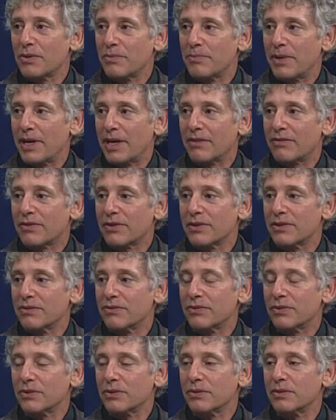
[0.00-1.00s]
They would beg for the
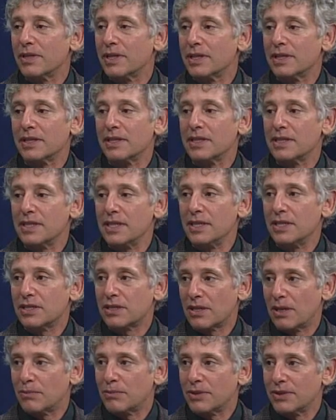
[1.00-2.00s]
food and
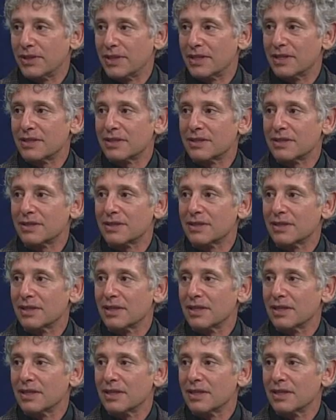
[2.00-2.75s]
teach humbleness.